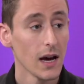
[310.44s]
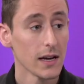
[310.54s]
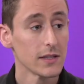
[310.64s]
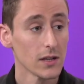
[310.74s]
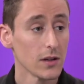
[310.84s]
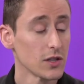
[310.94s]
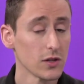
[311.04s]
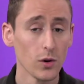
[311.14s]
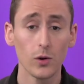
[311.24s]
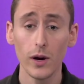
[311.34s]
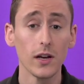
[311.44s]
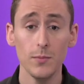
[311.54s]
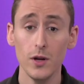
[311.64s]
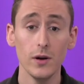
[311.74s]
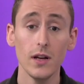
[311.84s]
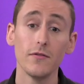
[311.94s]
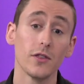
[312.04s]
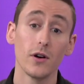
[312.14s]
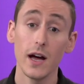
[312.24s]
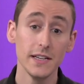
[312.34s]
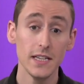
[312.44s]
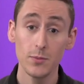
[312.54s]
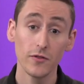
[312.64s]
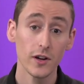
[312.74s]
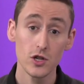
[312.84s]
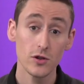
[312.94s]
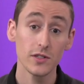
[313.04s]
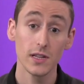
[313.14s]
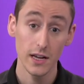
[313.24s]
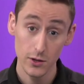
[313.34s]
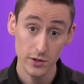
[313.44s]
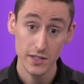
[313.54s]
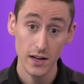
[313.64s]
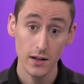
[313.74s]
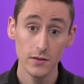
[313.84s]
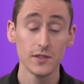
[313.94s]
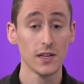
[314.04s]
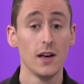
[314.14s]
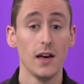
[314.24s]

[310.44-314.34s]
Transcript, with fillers: Yeah, it's, it's also a great community of other IT professionals like yourselves.